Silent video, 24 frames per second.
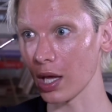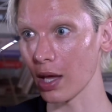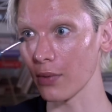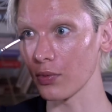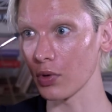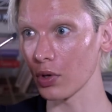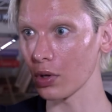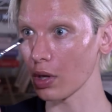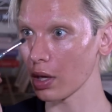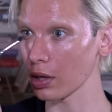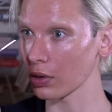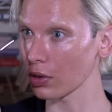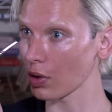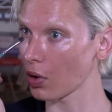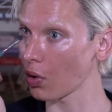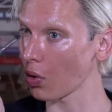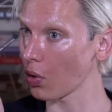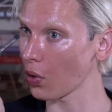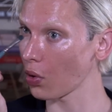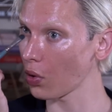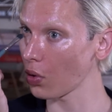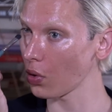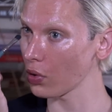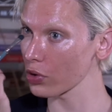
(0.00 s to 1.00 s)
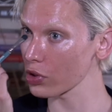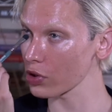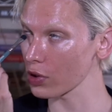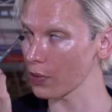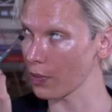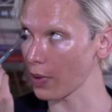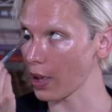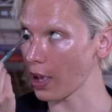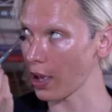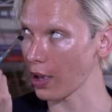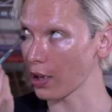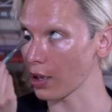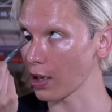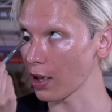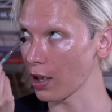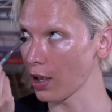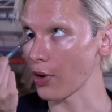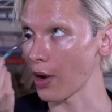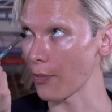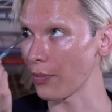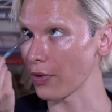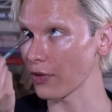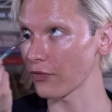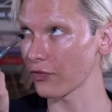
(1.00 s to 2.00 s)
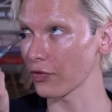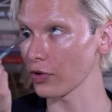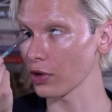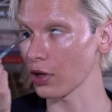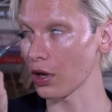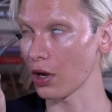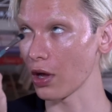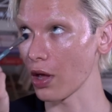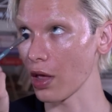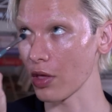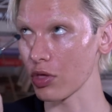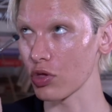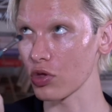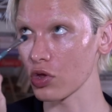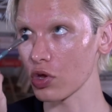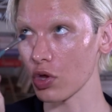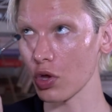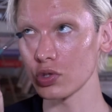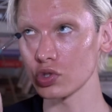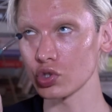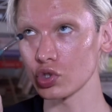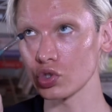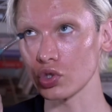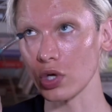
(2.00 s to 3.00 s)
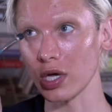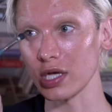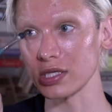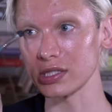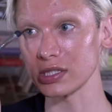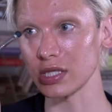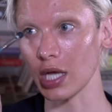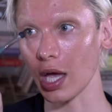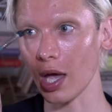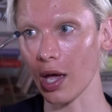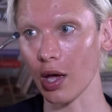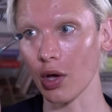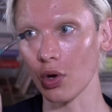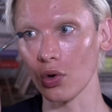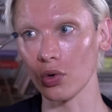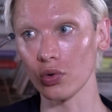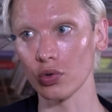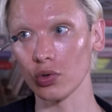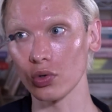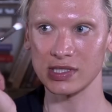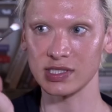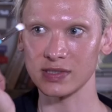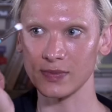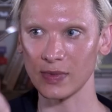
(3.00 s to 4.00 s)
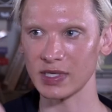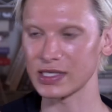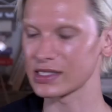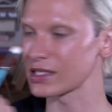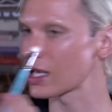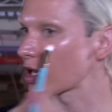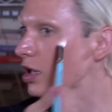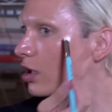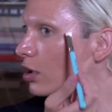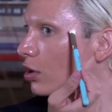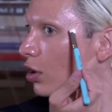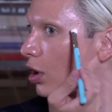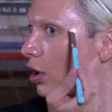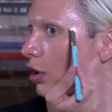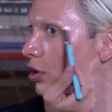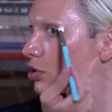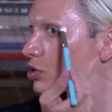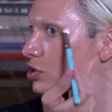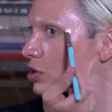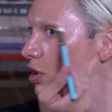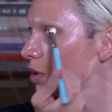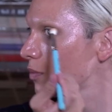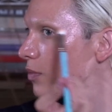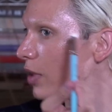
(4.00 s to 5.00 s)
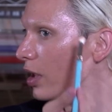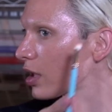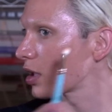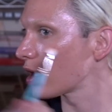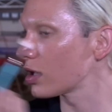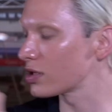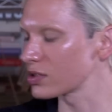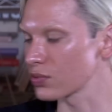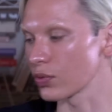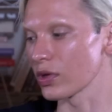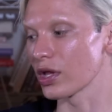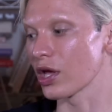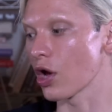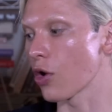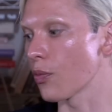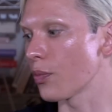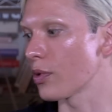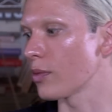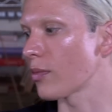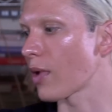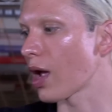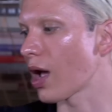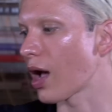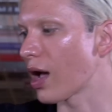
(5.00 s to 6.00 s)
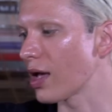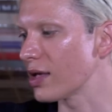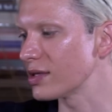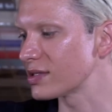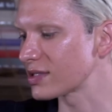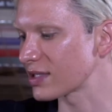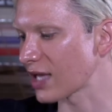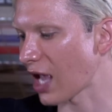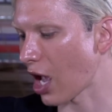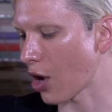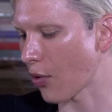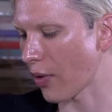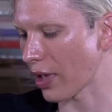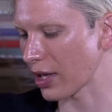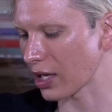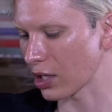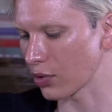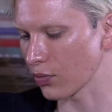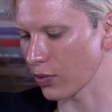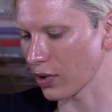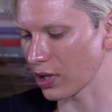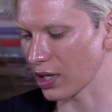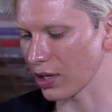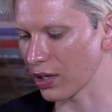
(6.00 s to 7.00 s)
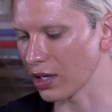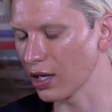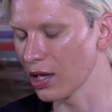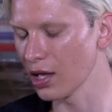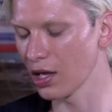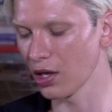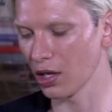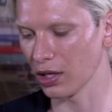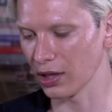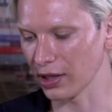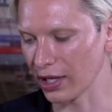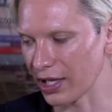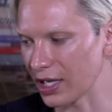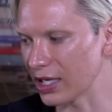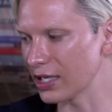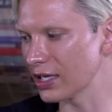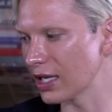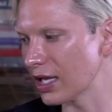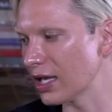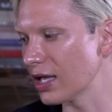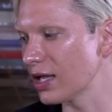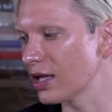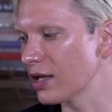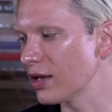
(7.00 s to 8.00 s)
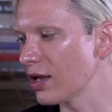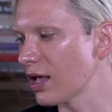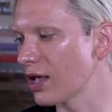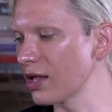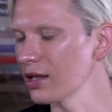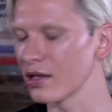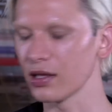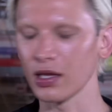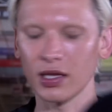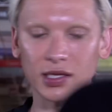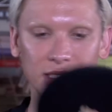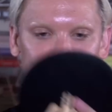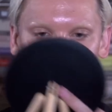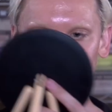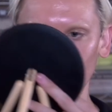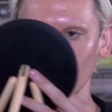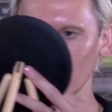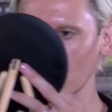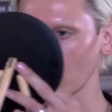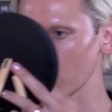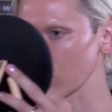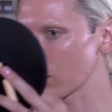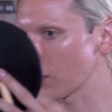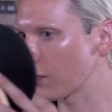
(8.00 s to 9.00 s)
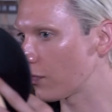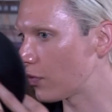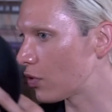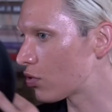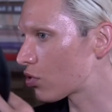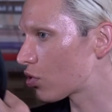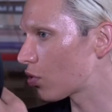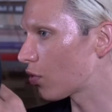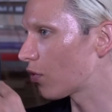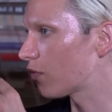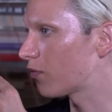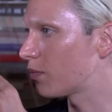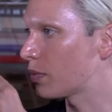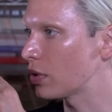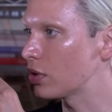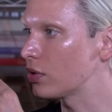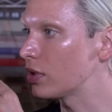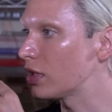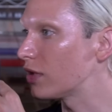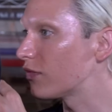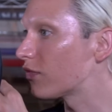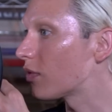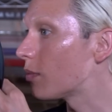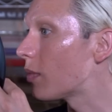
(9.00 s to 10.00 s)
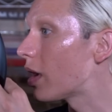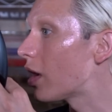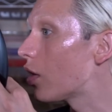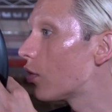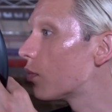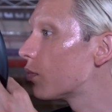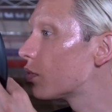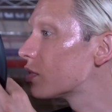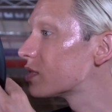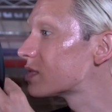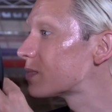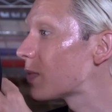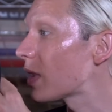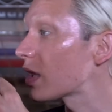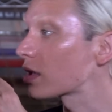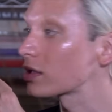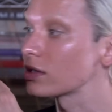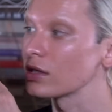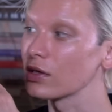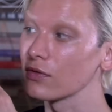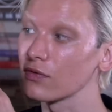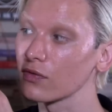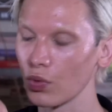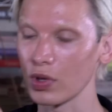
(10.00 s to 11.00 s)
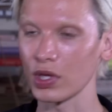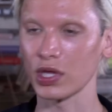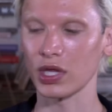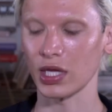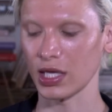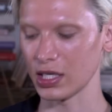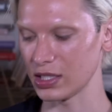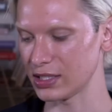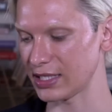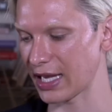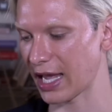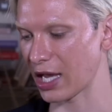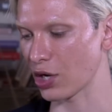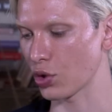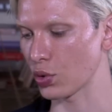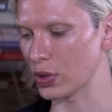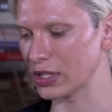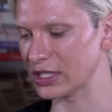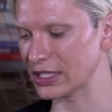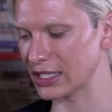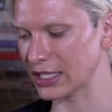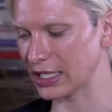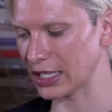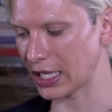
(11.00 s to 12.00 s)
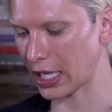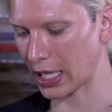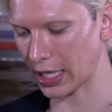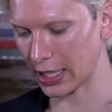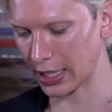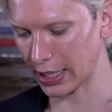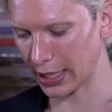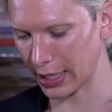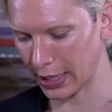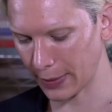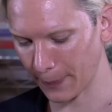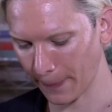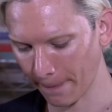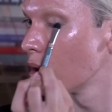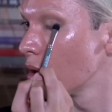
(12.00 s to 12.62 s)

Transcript: I'm doing like the whole shebang. Prepping for launch, stressed out. This is my second launch, and I'm like, it's really opened my eyes to how I can really lean in and support the future of beauty from my own perspective with integrity, honey.